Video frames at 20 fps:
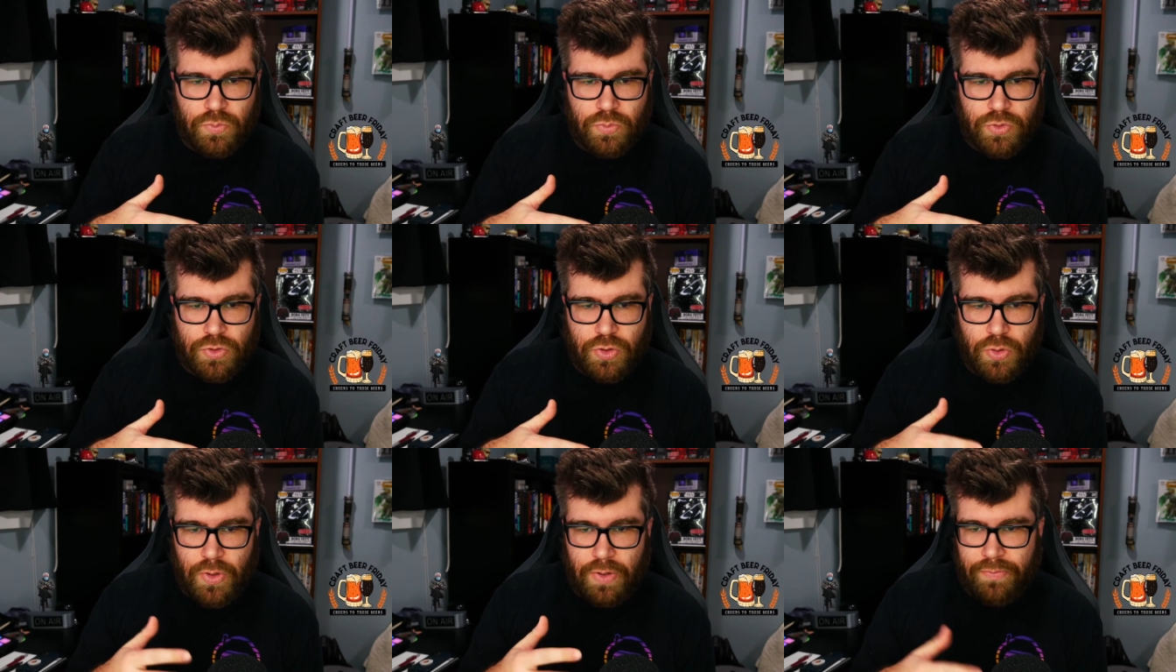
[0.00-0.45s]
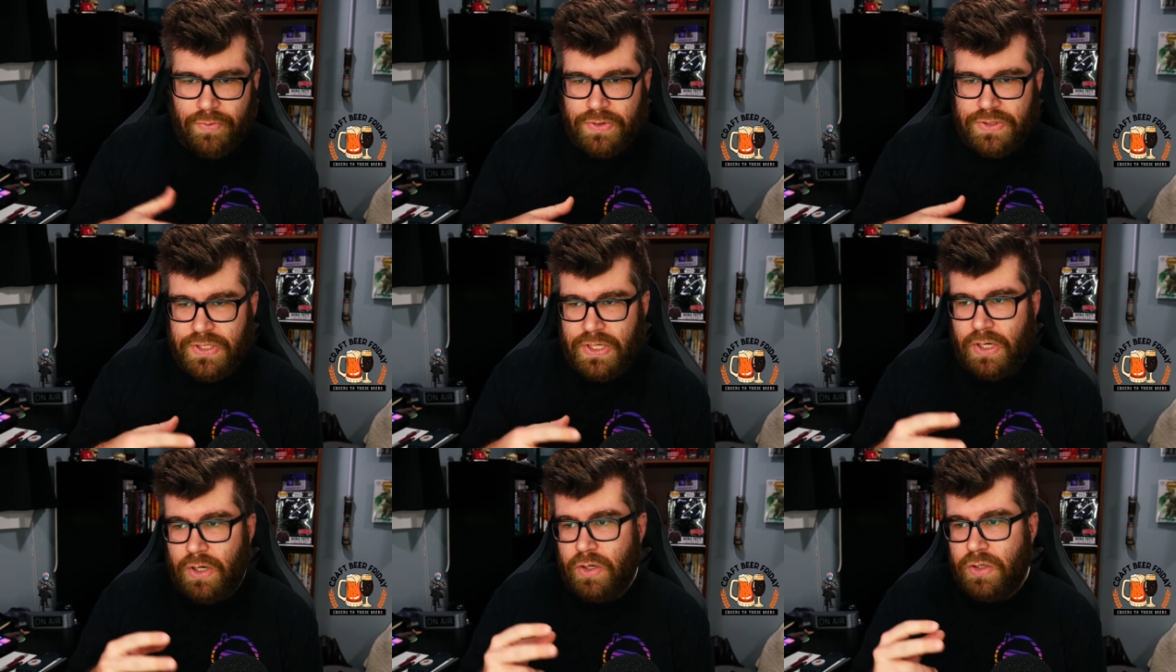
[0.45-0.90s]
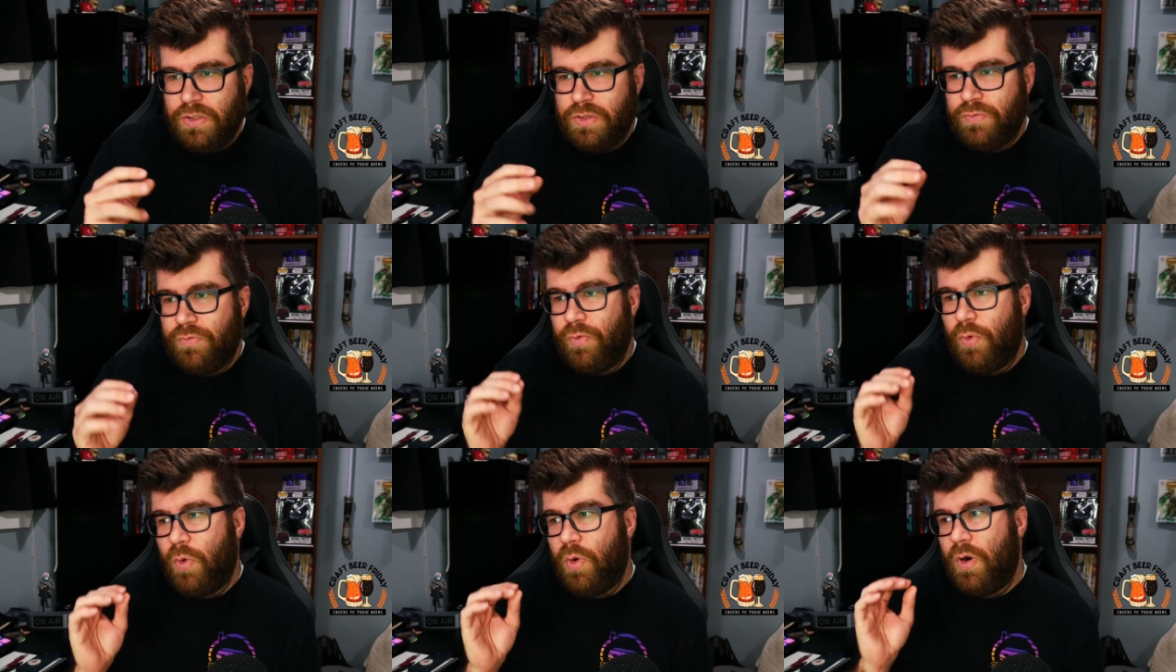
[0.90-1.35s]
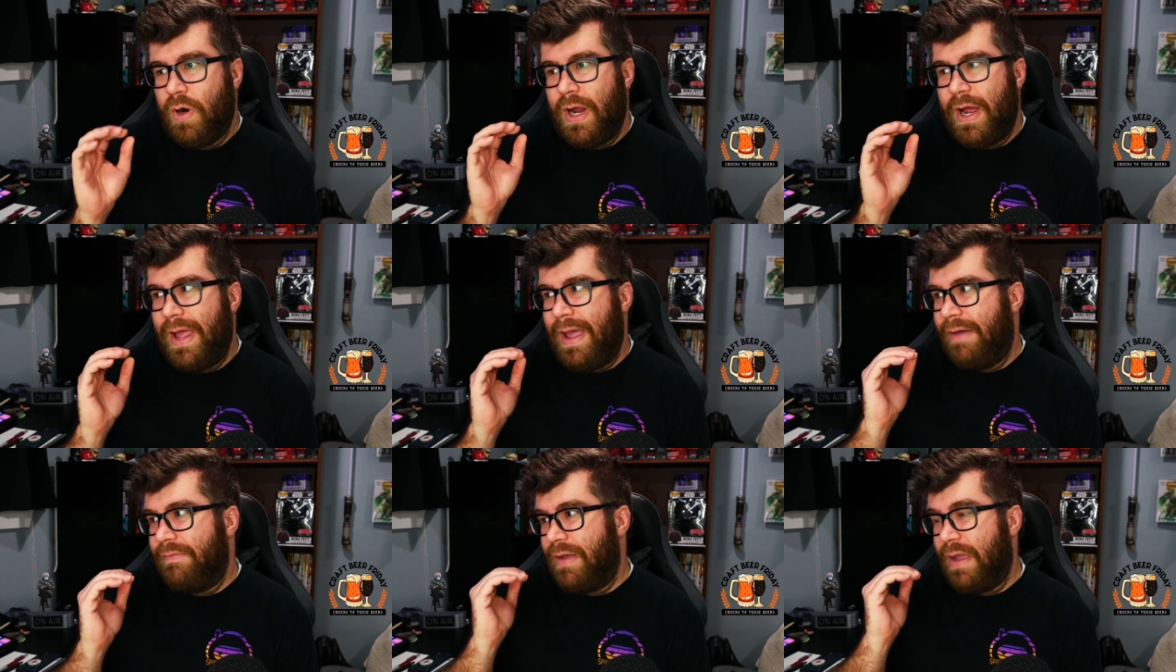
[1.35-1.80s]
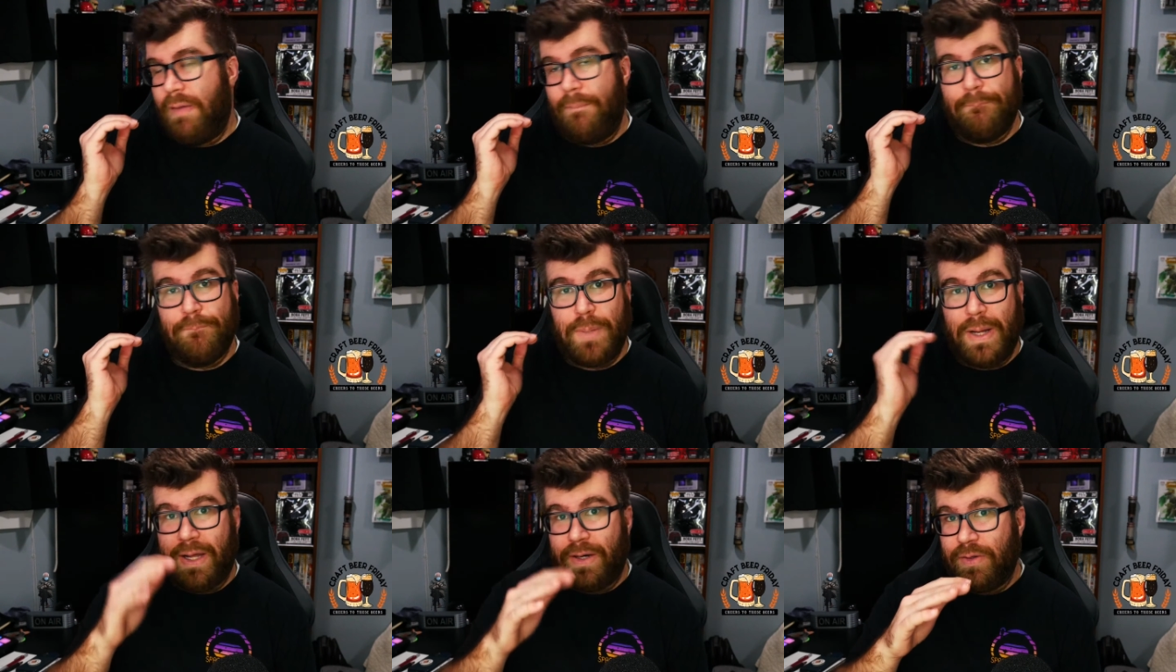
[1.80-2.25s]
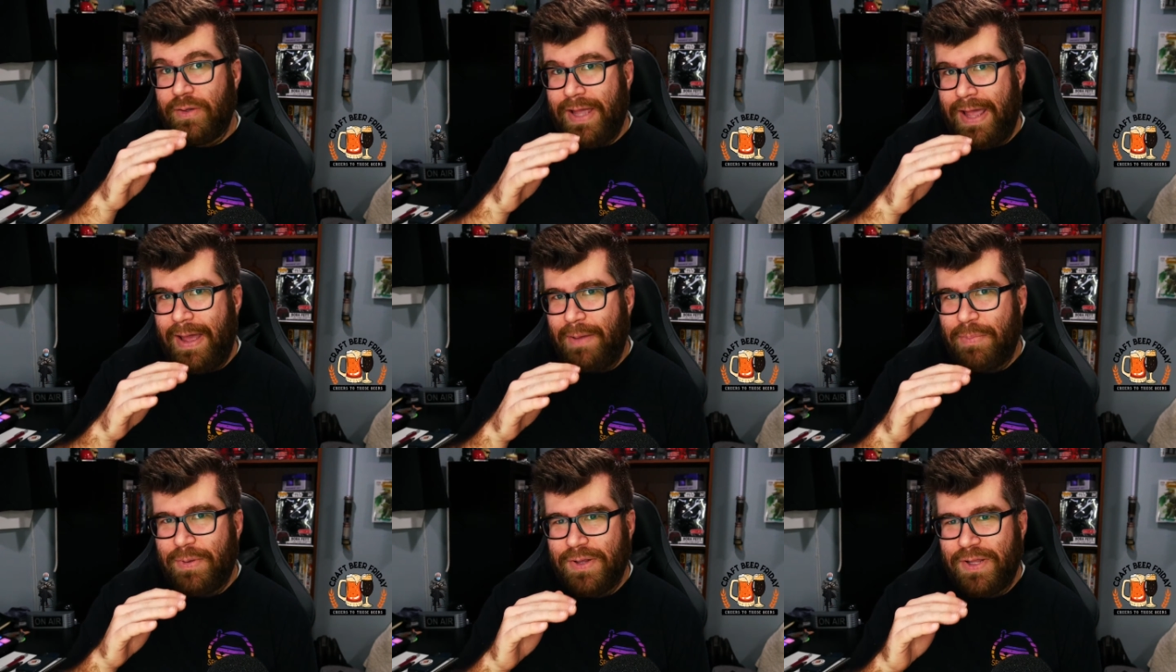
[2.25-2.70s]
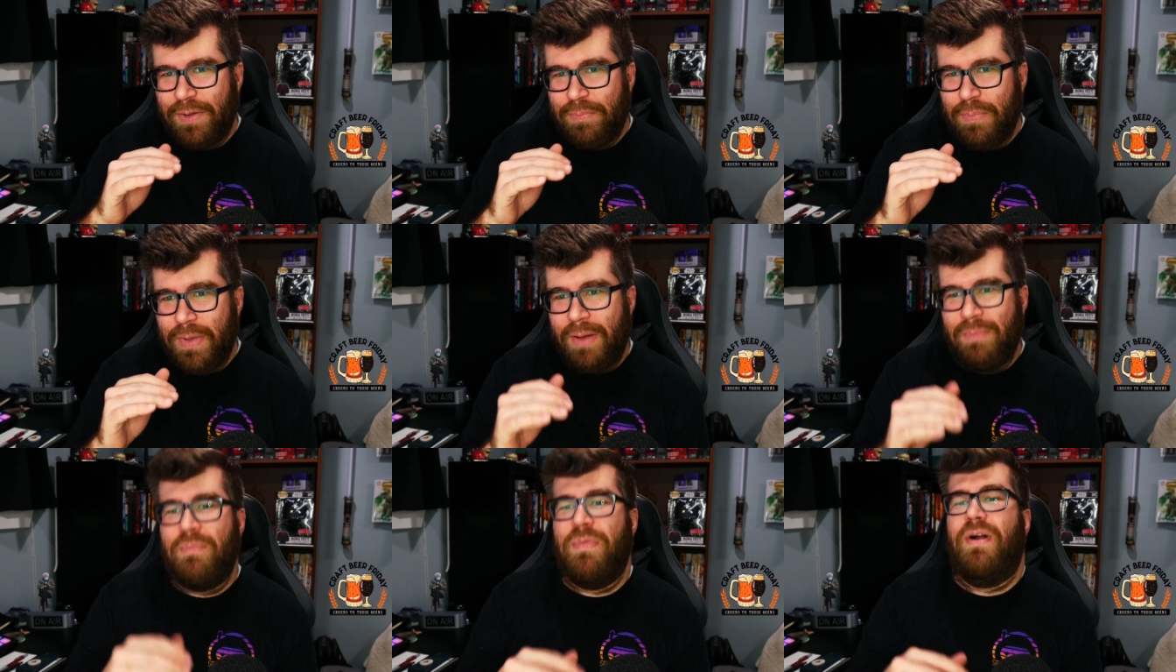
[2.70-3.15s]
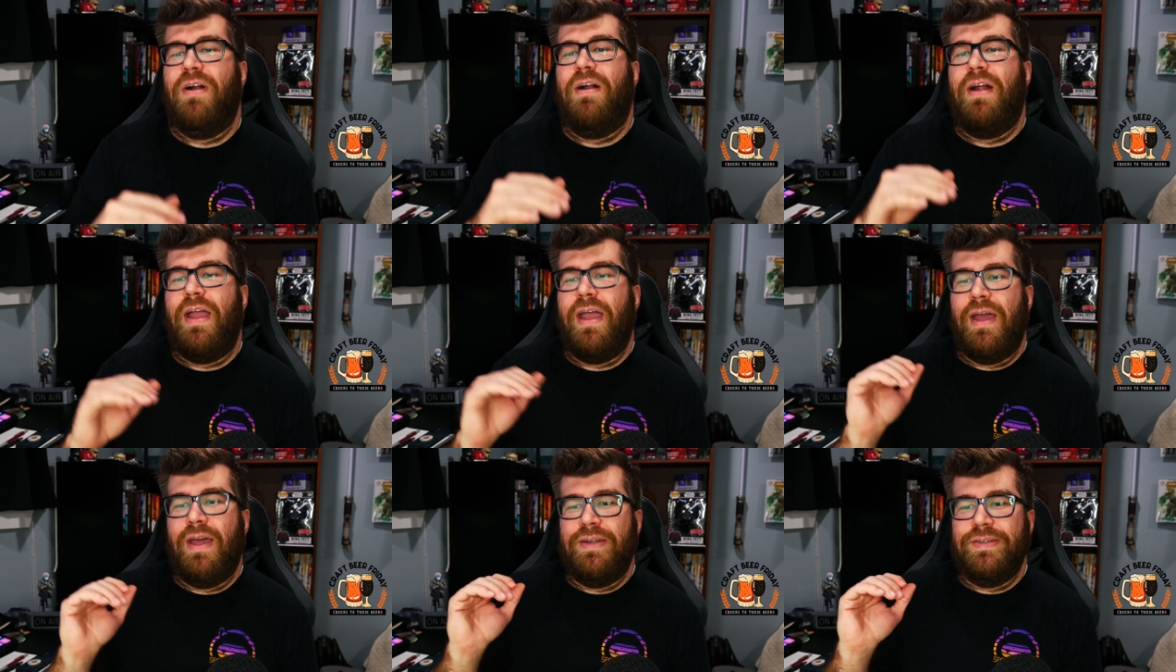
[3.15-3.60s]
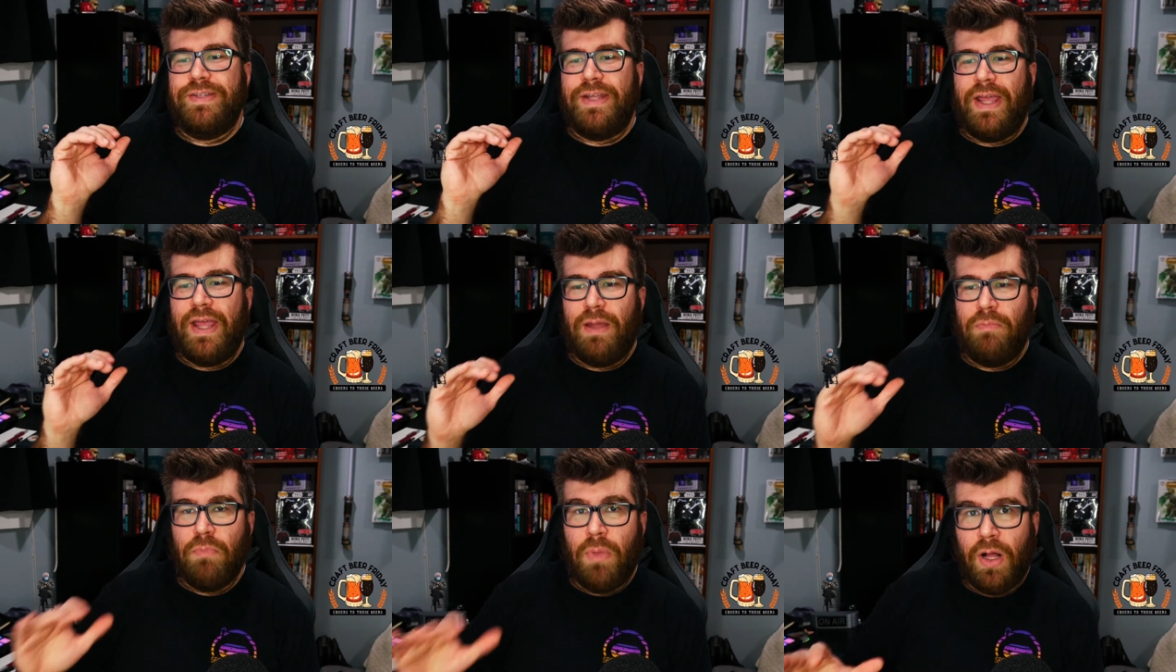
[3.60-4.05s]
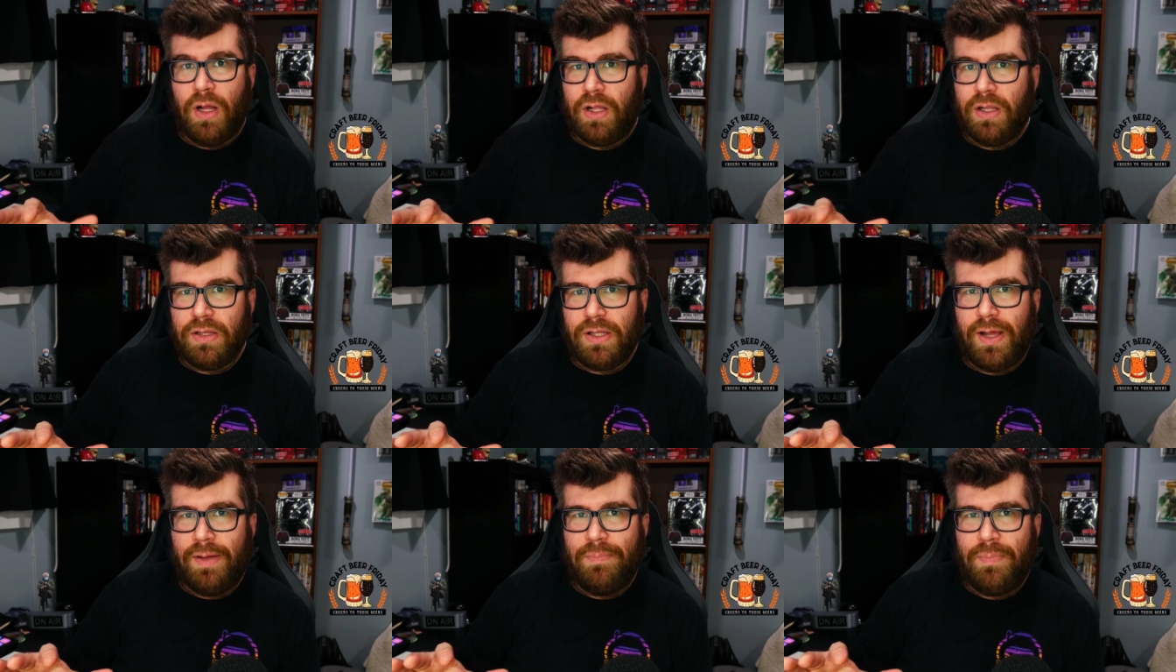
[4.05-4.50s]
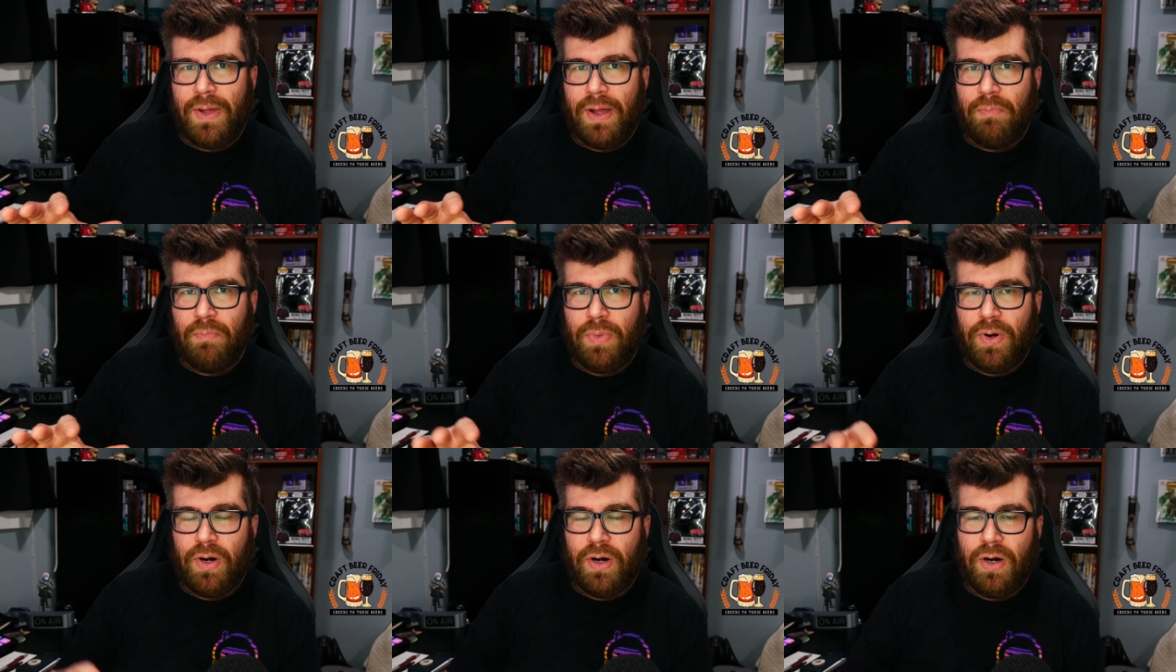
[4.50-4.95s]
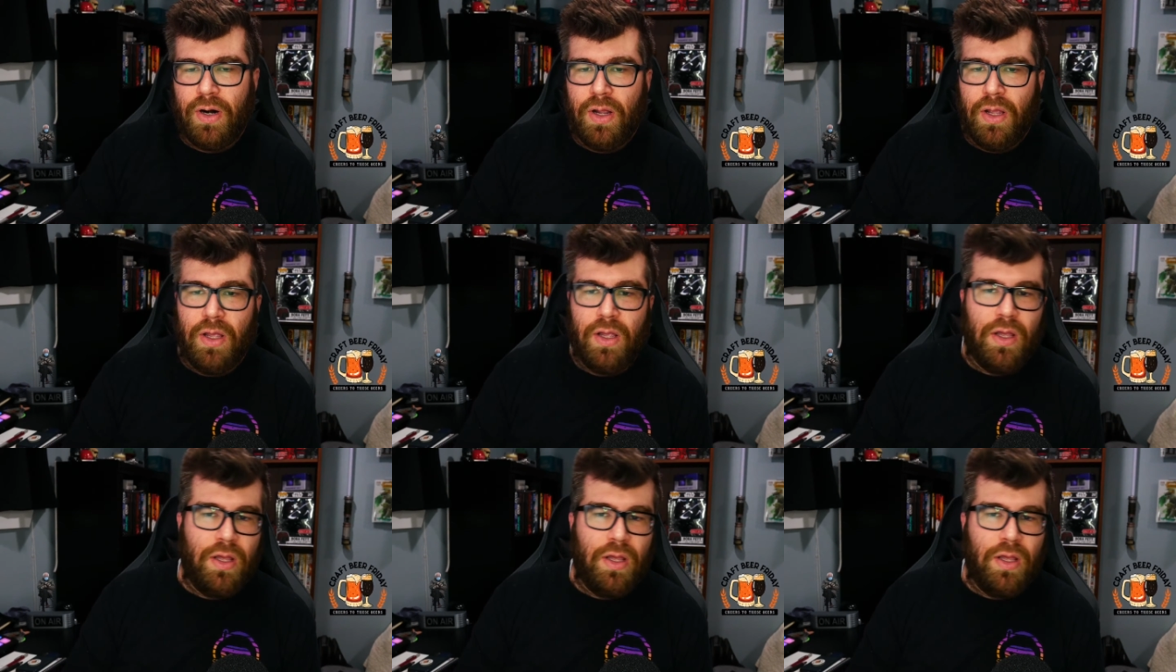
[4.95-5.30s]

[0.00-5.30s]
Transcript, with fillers: two different tiers for I have a bottle cap club member and a mug club member.